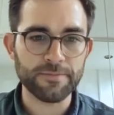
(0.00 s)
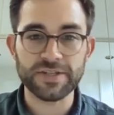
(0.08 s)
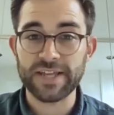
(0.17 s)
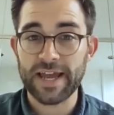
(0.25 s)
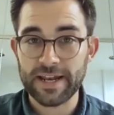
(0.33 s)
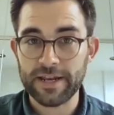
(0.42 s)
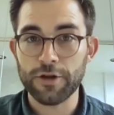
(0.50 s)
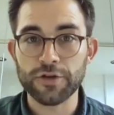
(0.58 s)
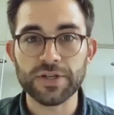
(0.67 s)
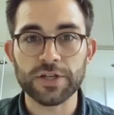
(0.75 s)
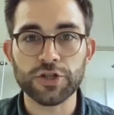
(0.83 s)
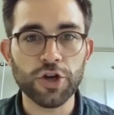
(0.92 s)
sadly
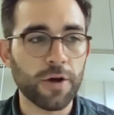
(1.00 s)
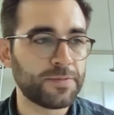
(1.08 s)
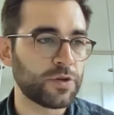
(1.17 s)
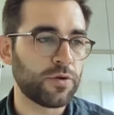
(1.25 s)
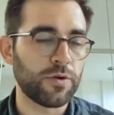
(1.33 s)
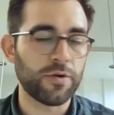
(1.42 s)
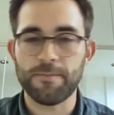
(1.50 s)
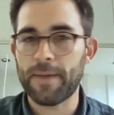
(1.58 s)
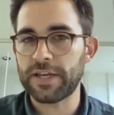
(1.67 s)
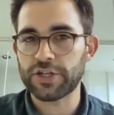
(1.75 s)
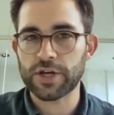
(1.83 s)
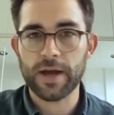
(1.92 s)
losing jobs or
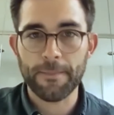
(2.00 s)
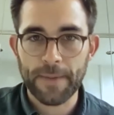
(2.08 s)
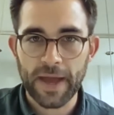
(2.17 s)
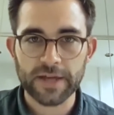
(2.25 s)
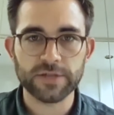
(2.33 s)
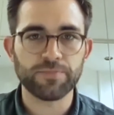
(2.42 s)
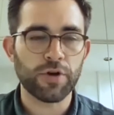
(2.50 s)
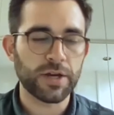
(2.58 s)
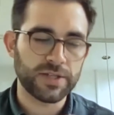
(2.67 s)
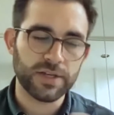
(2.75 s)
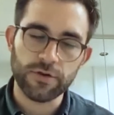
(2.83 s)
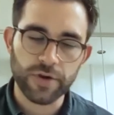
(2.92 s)
major cutbacks,
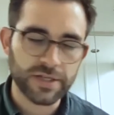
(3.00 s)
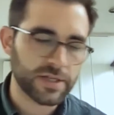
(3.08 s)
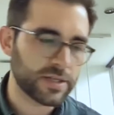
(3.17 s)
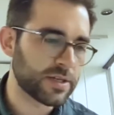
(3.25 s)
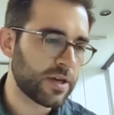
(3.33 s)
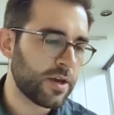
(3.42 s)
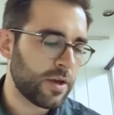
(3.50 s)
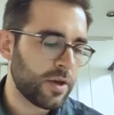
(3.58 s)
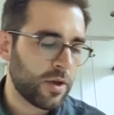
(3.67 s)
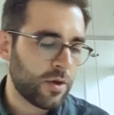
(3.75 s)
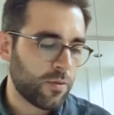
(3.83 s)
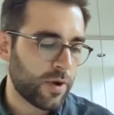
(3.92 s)
price increases,
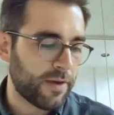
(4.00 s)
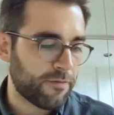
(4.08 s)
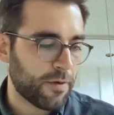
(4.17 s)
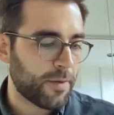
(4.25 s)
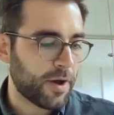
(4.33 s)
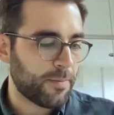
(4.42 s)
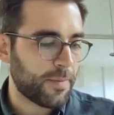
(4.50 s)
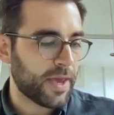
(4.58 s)
whatever it might